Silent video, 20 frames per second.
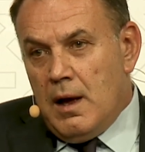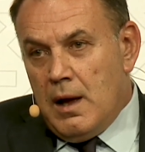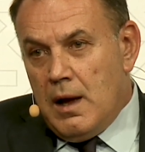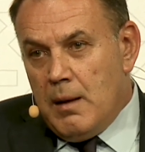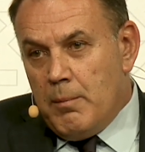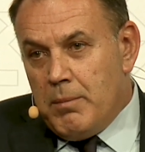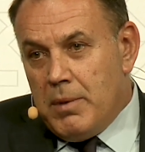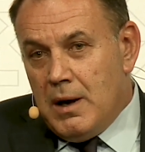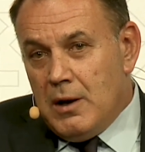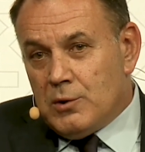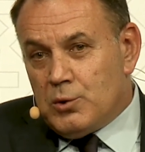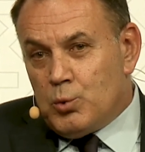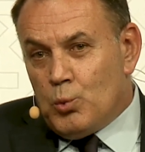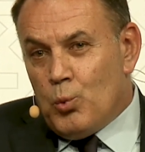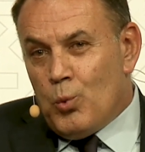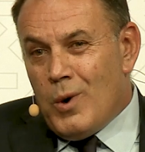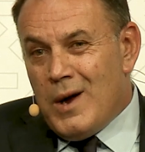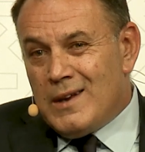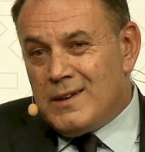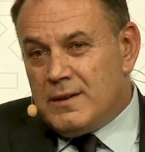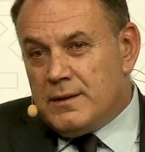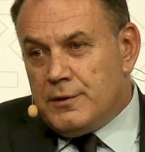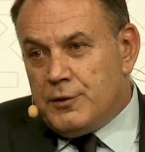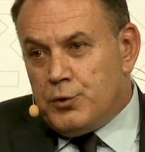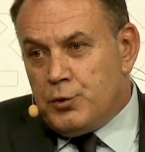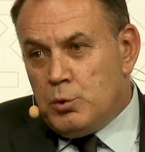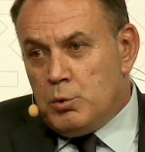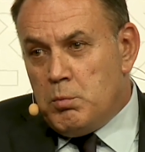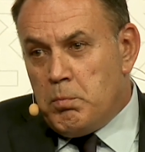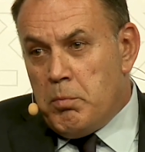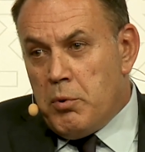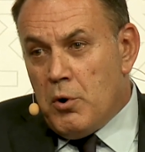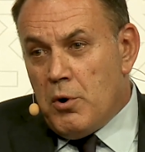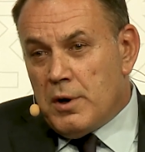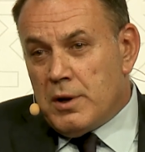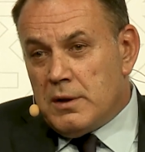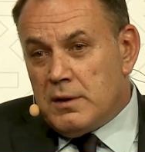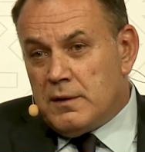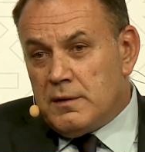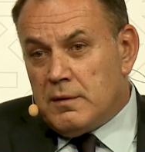about
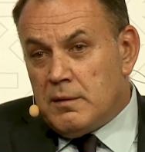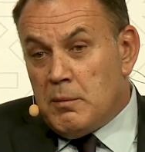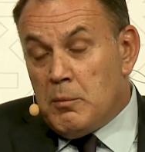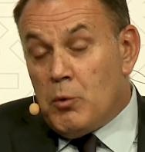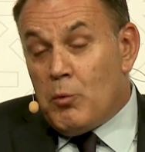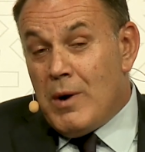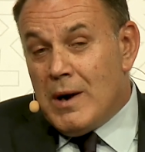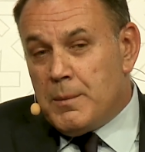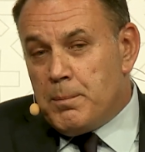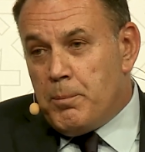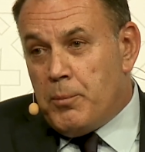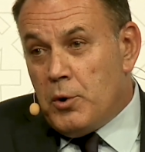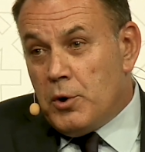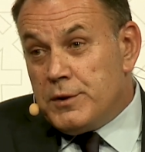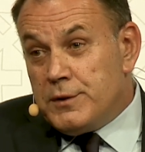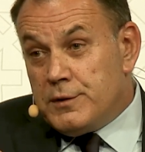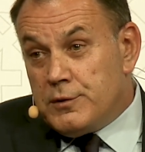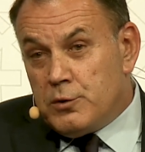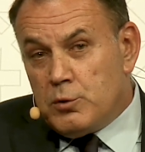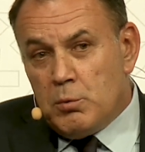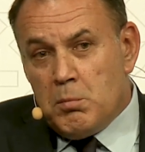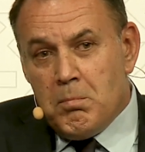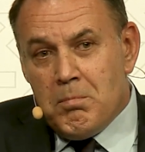1.2